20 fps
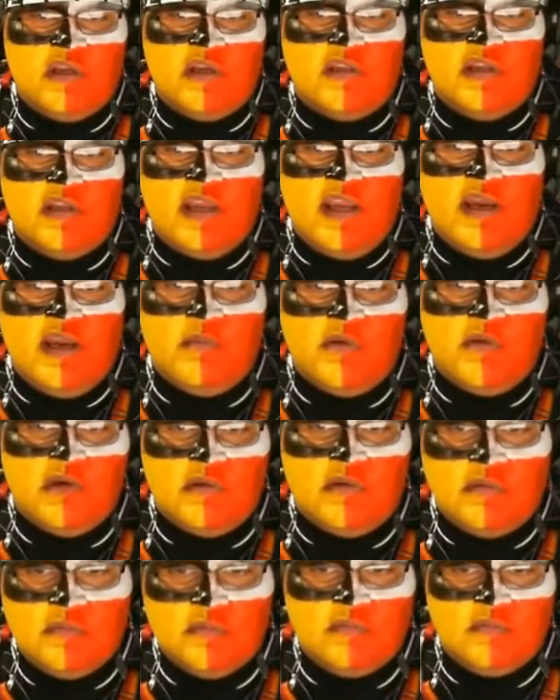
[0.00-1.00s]
look at the camera.
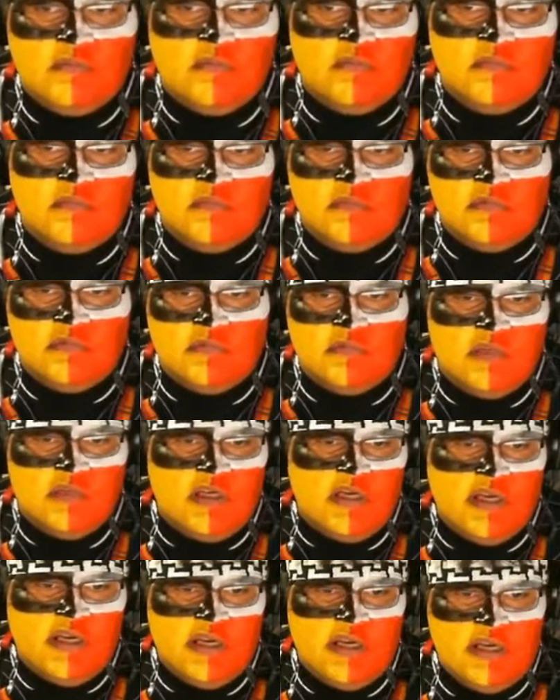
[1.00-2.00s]
You
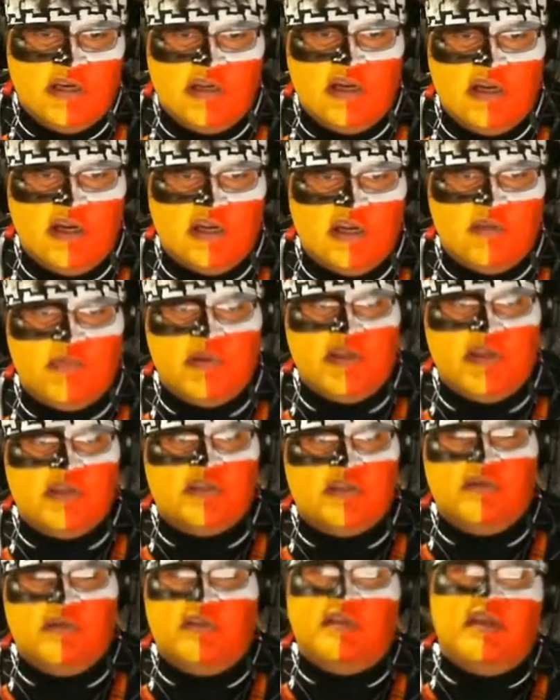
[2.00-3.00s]
know, and I get a lot of
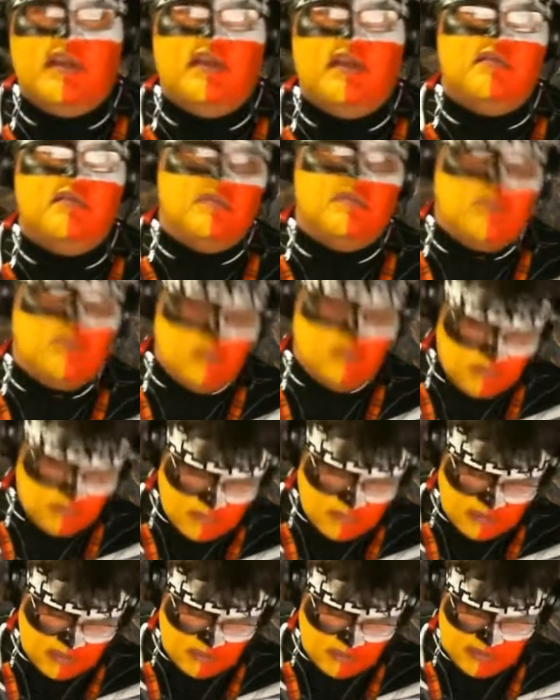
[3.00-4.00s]
complaints about that.
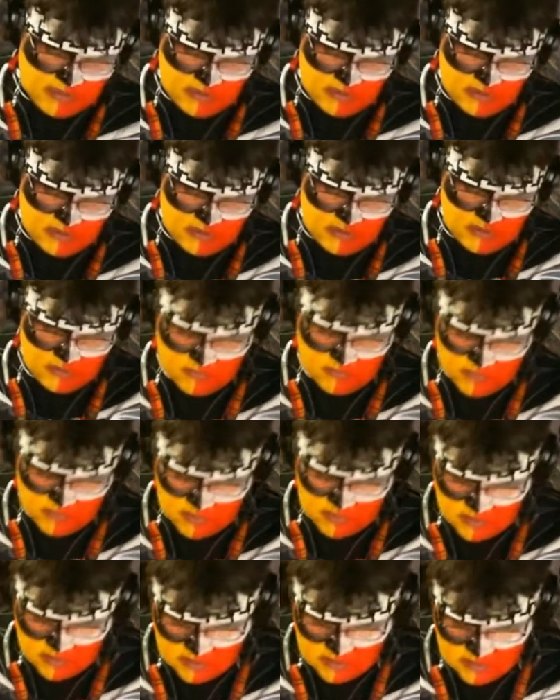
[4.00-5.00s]
But I'm telling you,
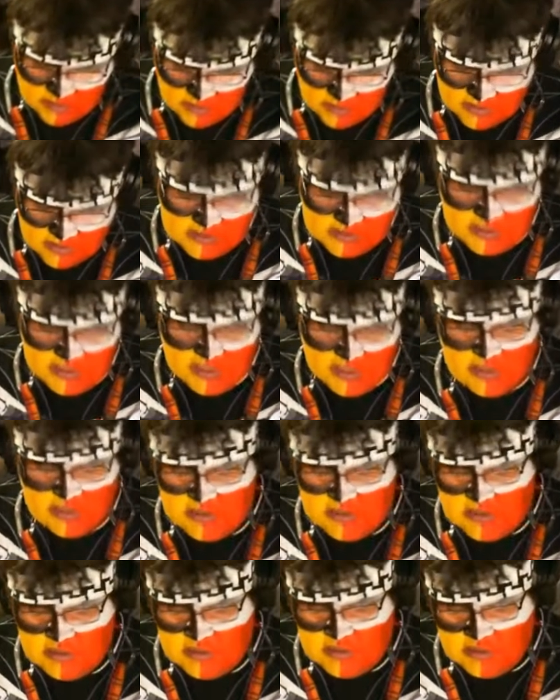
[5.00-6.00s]
this
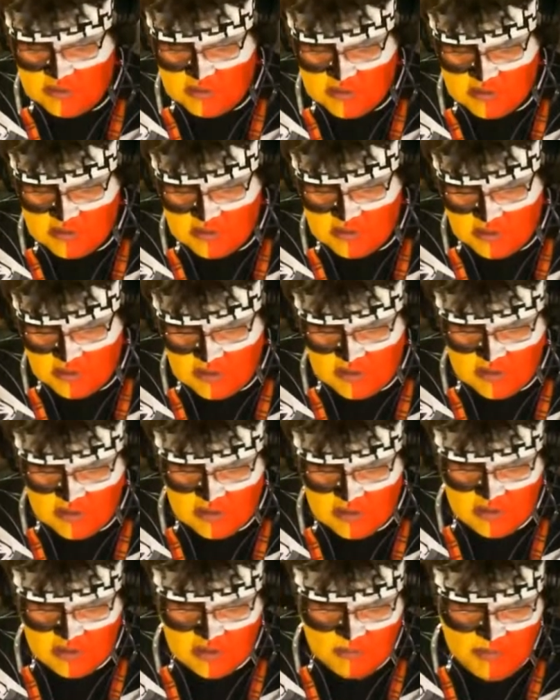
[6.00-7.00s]
ticket,
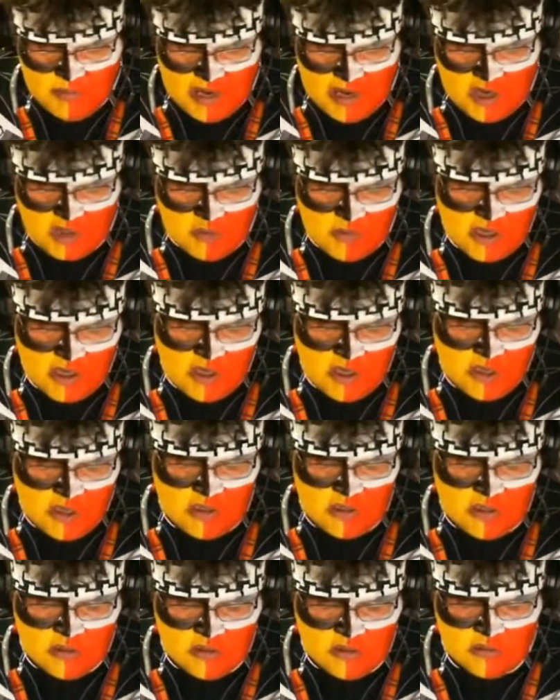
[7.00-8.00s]

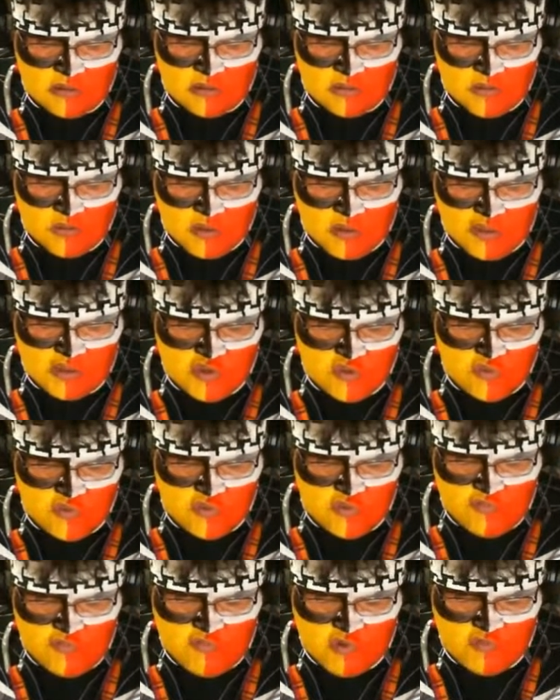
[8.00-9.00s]
Powerball, one, two,
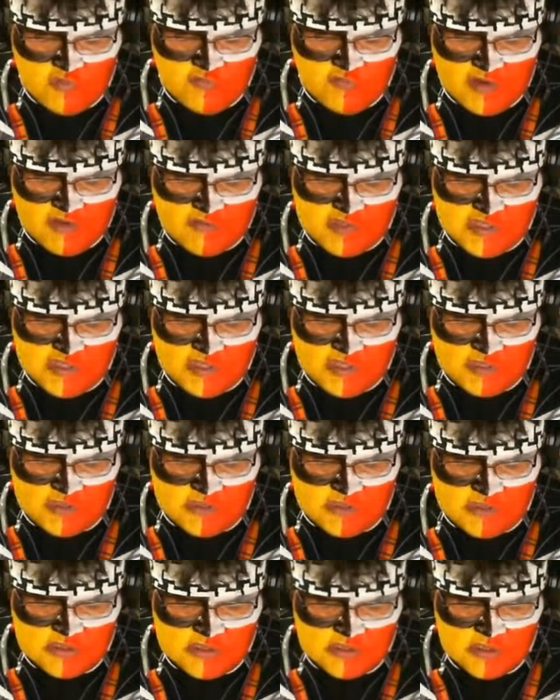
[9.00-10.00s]
three, four, five,
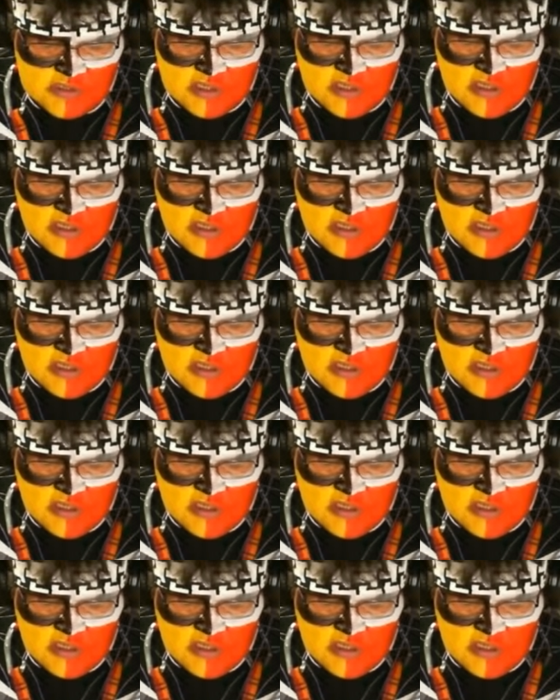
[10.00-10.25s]
six